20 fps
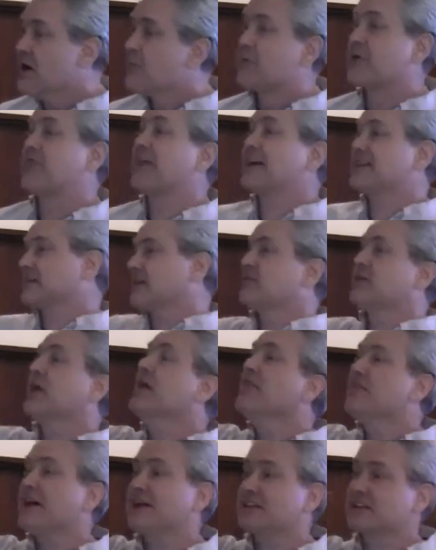But
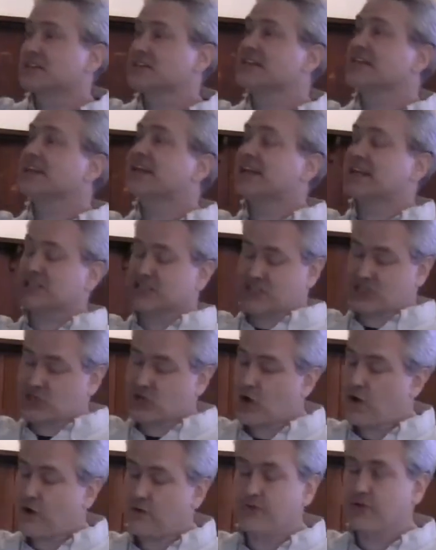that, that doesn't
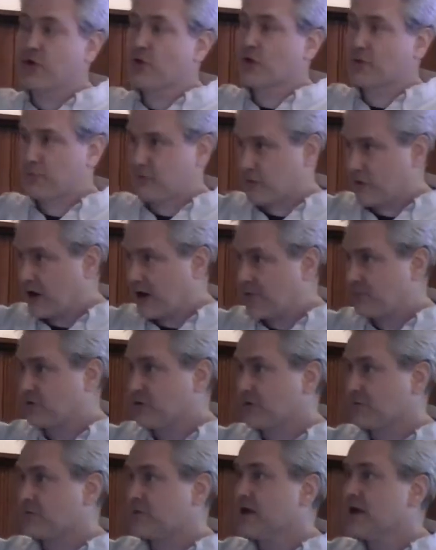solve your
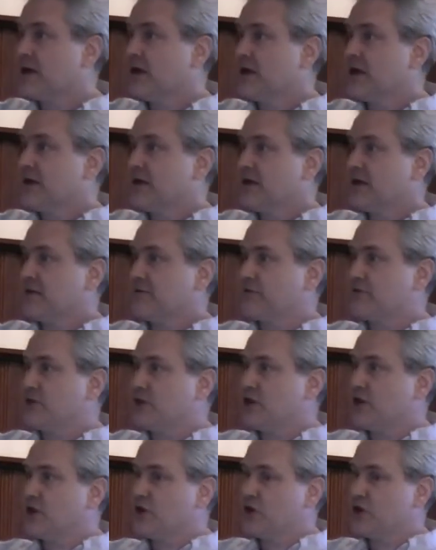problem if
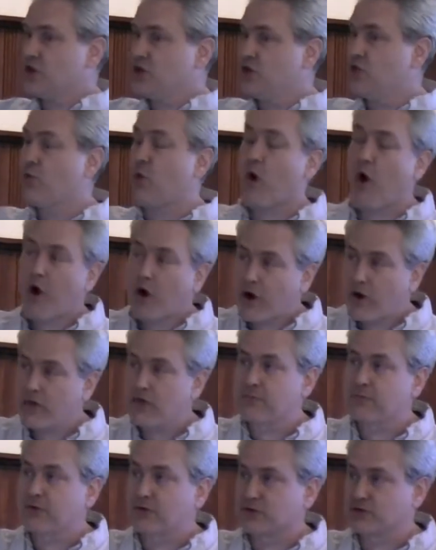you are
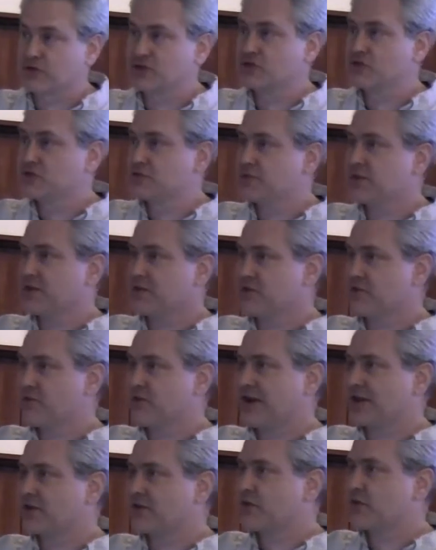the person who's being
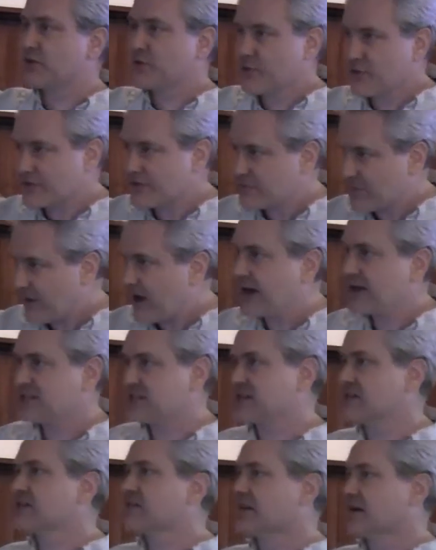threatened or you're
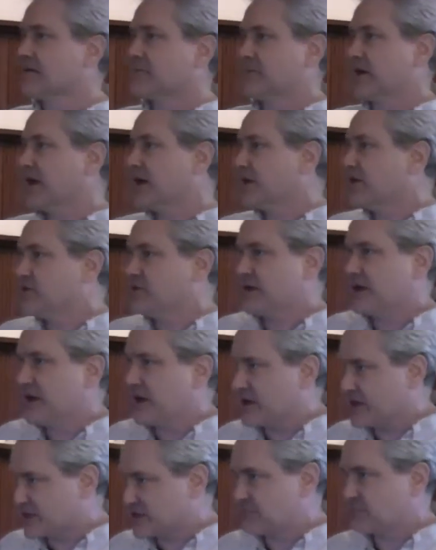advising them and you
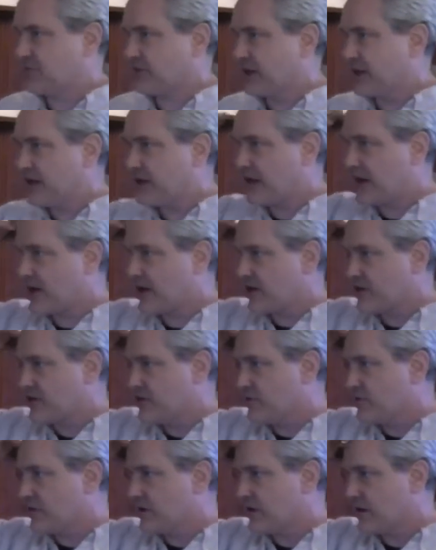can't explain how
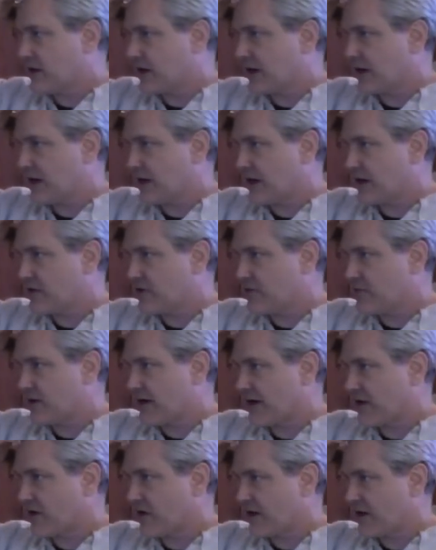you, uh, how you
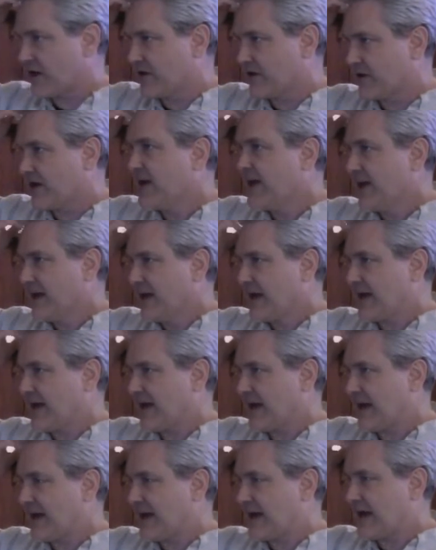back, you know,
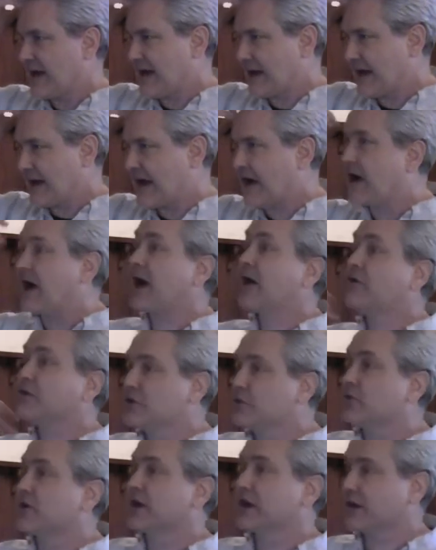how, how
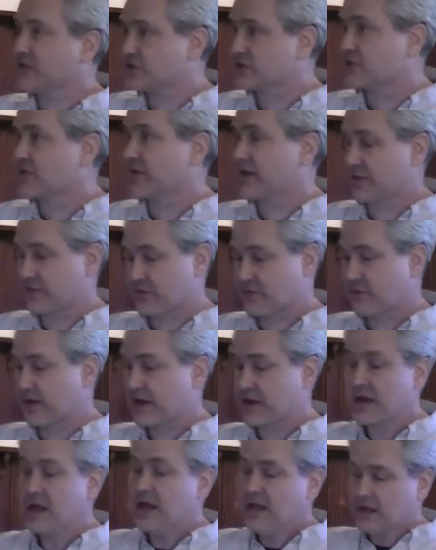you would answer that
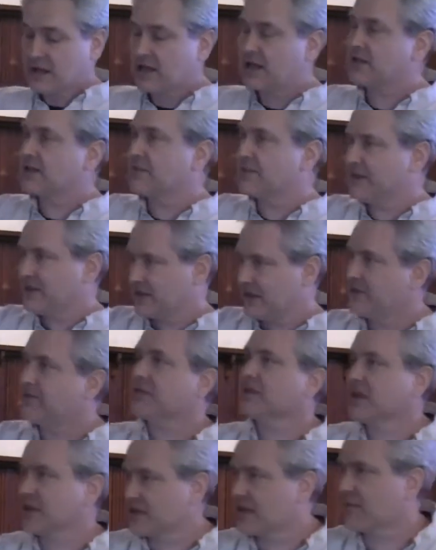threat. Let, let, yeah. me,
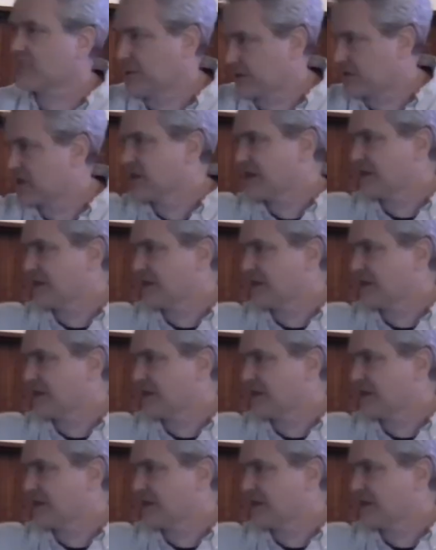let, let, okay. let,